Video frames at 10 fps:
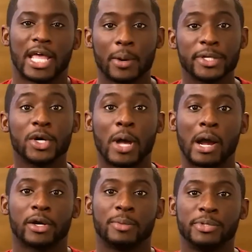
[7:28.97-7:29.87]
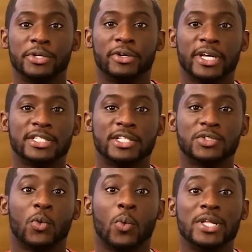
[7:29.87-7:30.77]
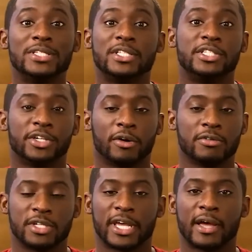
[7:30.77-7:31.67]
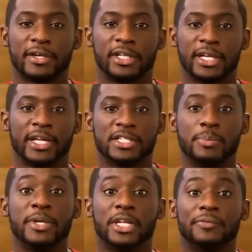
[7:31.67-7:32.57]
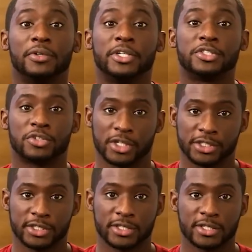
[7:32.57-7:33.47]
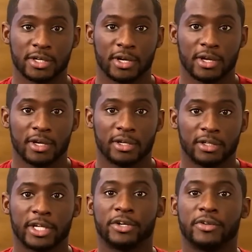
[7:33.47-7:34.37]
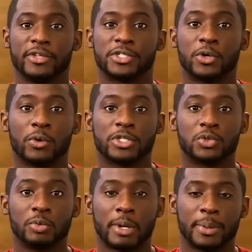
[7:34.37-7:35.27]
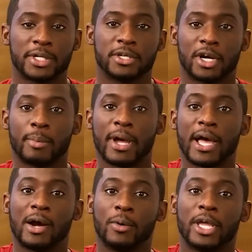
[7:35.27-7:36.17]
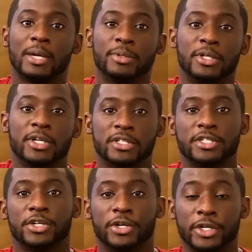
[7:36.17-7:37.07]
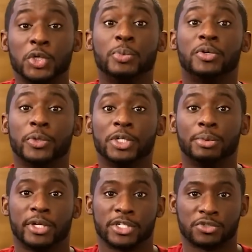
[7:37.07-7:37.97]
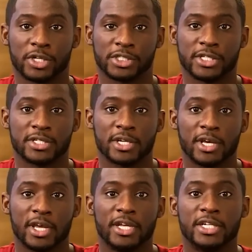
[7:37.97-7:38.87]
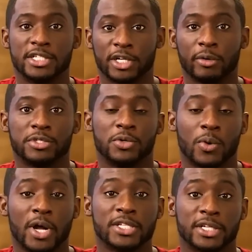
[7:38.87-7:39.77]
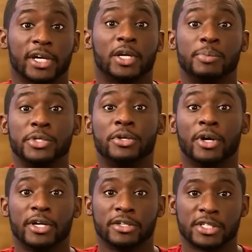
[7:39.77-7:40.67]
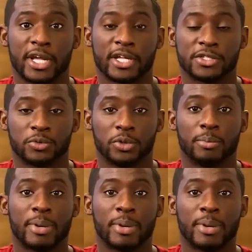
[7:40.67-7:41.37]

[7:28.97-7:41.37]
Now we know how our computer gets its ones and zeros to calculate into meaningful instructions. Later in this course, we'll be able to talk about how we're able to turn human-readable instructions into zeros and ones that our computer understands through